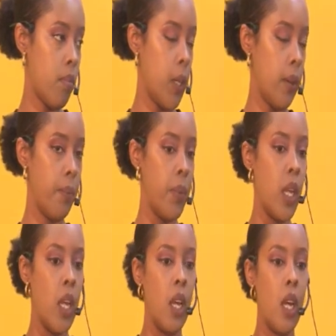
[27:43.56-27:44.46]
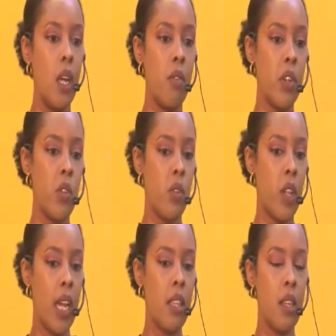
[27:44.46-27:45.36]
Yeah. First of
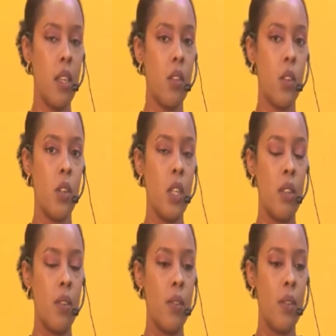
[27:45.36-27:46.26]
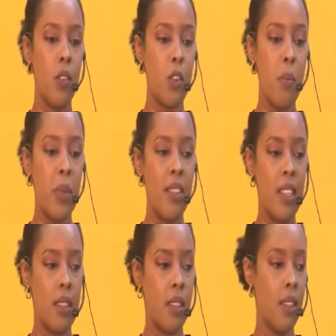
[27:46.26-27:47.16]
all, I think it's just common
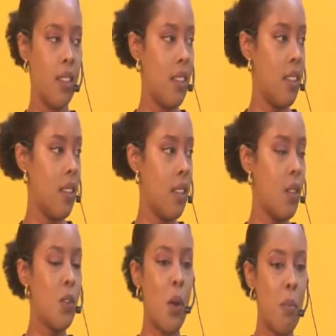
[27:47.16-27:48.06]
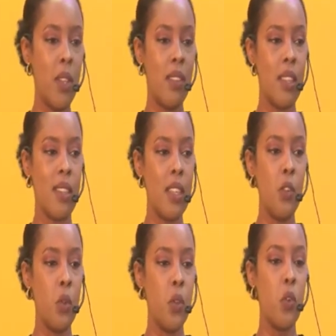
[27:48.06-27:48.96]
sense. It's common sense.
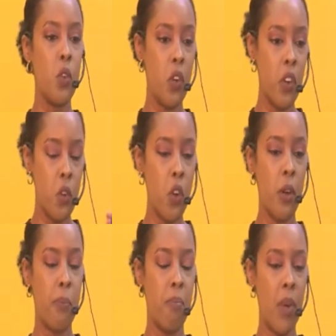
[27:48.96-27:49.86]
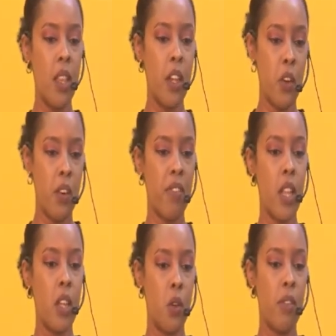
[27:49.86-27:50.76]
You're a mother, you're a
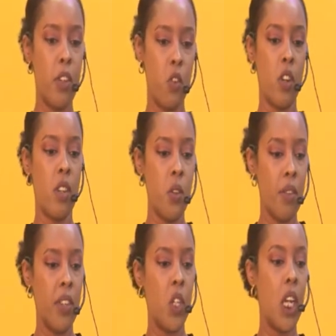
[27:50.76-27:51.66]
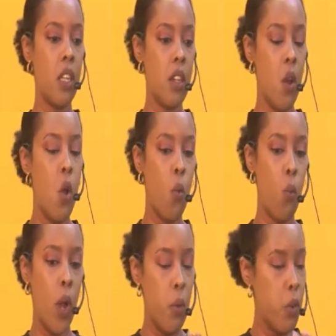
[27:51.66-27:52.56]
father, you have a daughter, you have a child.
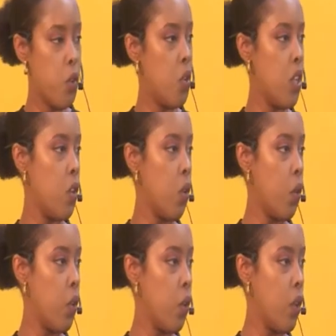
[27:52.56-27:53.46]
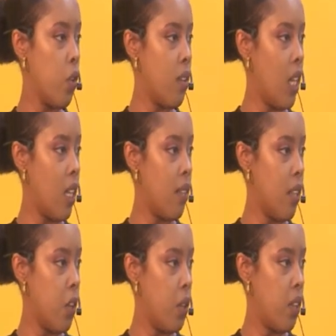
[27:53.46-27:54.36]
Why would you treat your daughter less
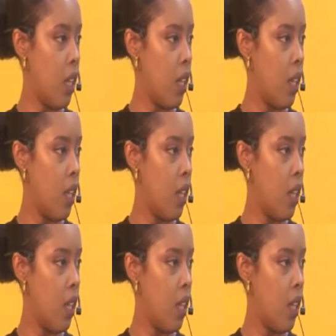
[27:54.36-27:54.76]
than your son?